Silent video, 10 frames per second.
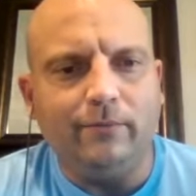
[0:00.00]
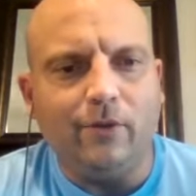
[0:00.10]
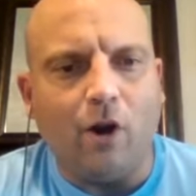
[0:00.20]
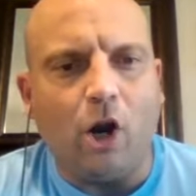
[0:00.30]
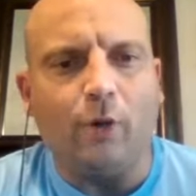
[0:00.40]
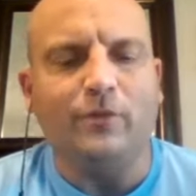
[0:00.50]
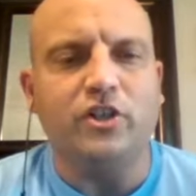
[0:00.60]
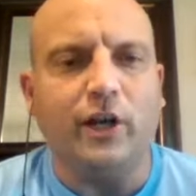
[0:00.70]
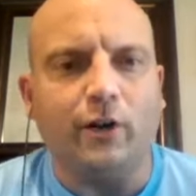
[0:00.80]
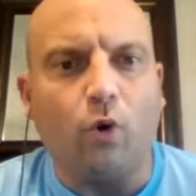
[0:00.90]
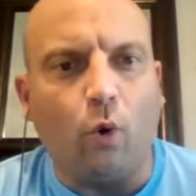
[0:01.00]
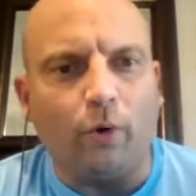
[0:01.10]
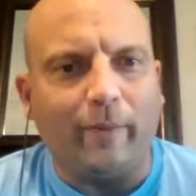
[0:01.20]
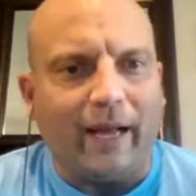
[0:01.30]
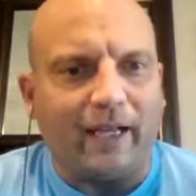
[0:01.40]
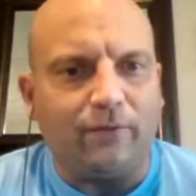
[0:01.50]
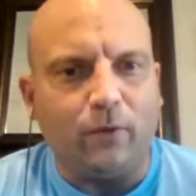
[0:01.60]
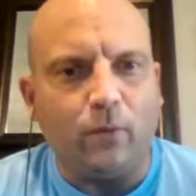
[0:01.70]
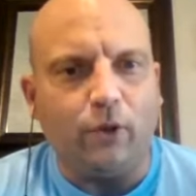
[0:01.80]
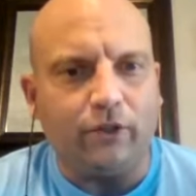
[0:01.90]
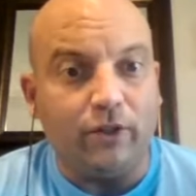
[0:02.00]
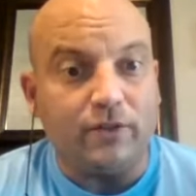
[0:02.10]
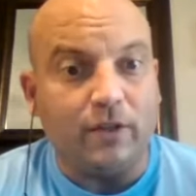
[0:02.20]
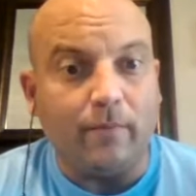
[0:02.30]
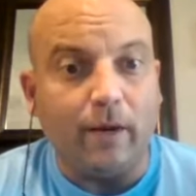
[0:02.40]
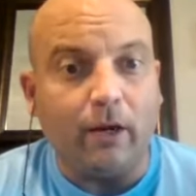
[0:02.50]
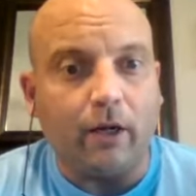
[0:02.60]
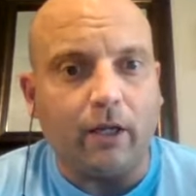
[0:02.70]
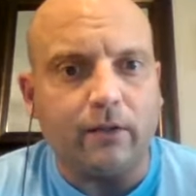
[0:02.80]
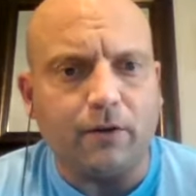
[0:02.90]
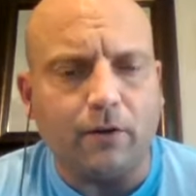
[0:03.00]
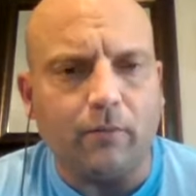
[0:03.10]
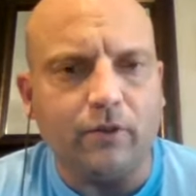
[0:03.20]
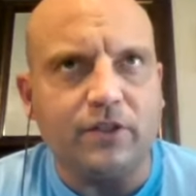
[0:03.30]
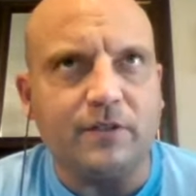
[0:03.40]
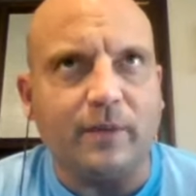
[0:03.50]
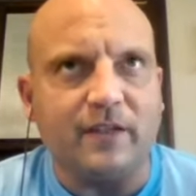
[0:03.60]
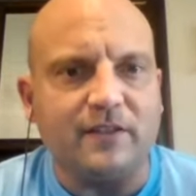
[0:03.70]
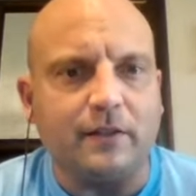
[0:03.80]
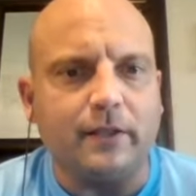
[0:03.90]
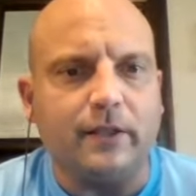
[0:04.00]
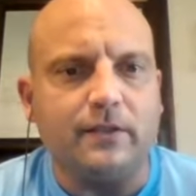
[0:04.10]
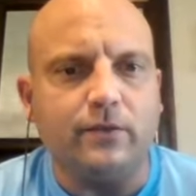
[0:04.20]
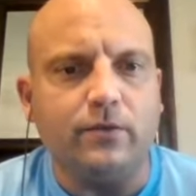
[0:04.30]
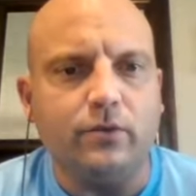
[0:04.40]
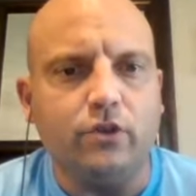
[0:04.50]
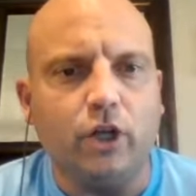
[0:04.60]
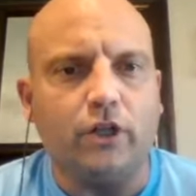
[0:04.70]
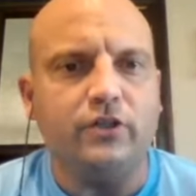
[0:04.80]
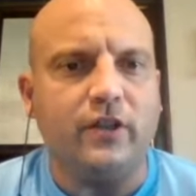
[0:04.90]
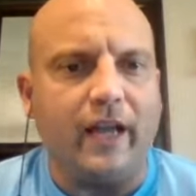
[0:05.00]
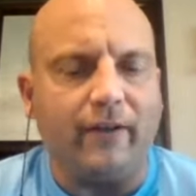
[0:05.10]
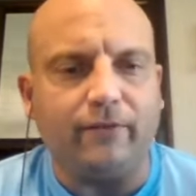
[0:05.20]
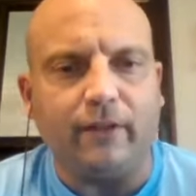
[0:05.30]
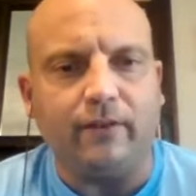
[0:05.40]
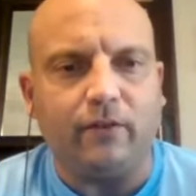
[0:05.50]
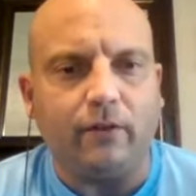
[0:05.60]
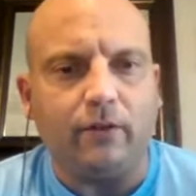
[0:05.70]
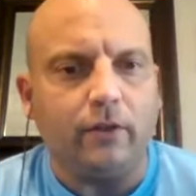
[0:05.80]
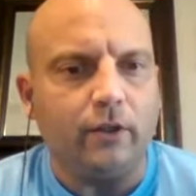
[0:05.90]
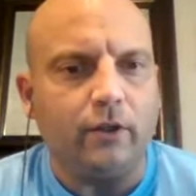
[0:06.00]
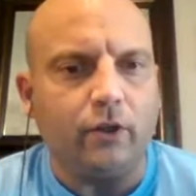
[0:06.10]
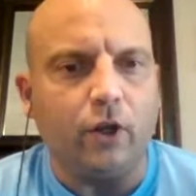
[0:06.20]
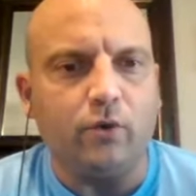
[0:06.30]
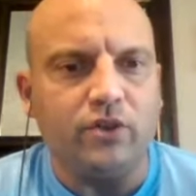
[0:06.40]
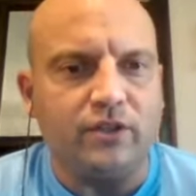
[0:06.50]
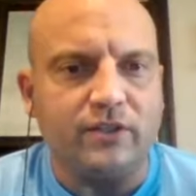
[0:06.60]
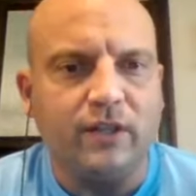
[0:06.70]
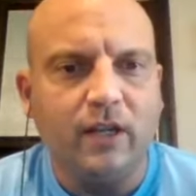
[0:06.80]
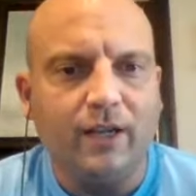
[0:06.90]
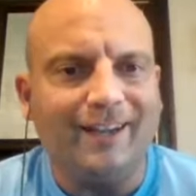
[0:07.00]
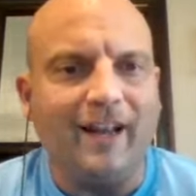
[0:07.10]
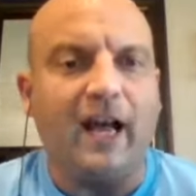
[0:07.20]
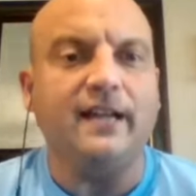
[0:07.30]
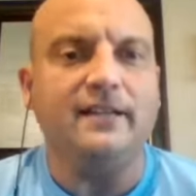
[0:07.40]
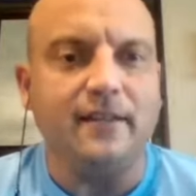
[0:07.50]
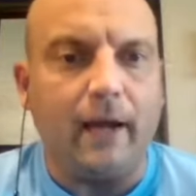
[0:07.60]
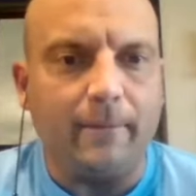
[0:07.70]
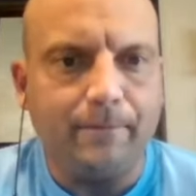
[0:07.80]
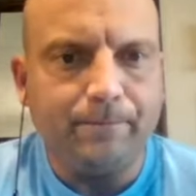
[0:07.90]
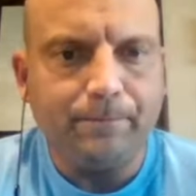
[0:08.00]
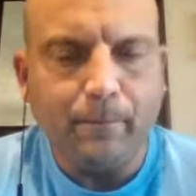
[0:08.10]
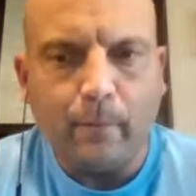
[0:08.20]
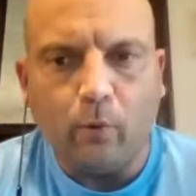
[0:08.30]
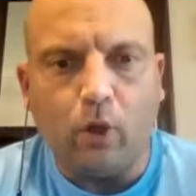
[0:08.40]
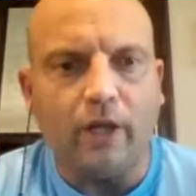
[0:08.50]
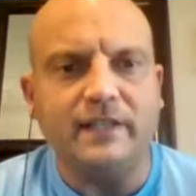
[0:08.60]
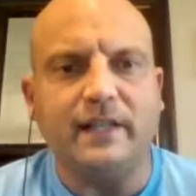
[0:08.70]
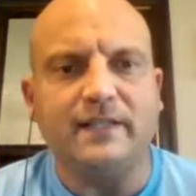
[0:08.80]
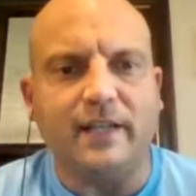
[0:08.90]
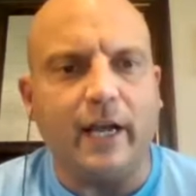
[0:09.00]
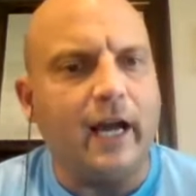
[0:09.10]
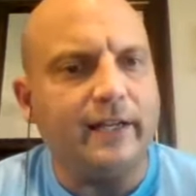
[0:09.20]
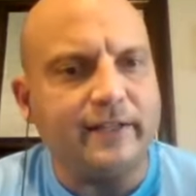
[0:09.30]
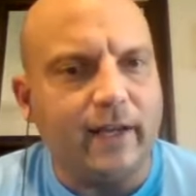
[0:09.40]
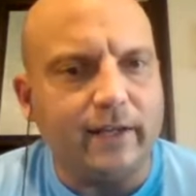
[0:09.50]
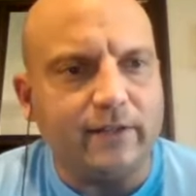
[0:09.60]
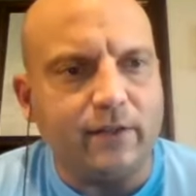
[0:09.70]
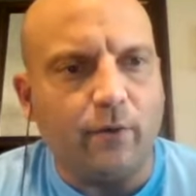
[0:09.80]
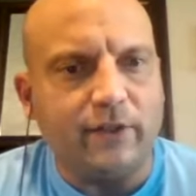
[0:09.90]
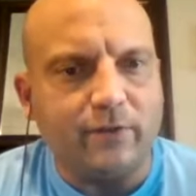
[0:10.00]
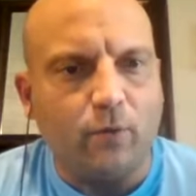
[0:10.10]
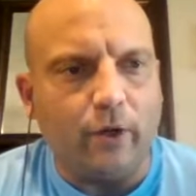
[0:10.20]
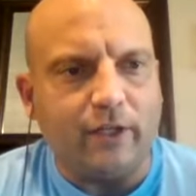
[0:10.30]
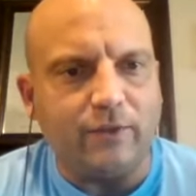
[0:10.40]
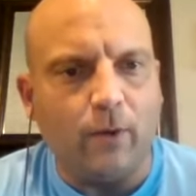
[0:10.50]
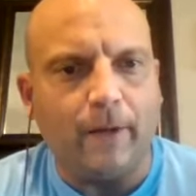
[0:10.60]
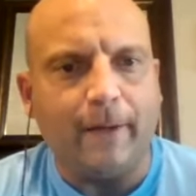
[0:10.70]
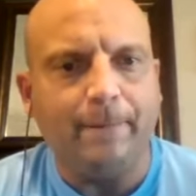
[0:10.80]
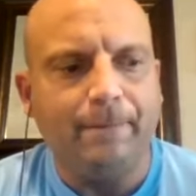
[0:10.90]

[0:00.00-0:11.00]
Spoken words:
armchair quarterback, if you will, to use an American term, which is basically to judge the athletes and the coaches in hindsight. Well, as they say, hindsight is always 20/20.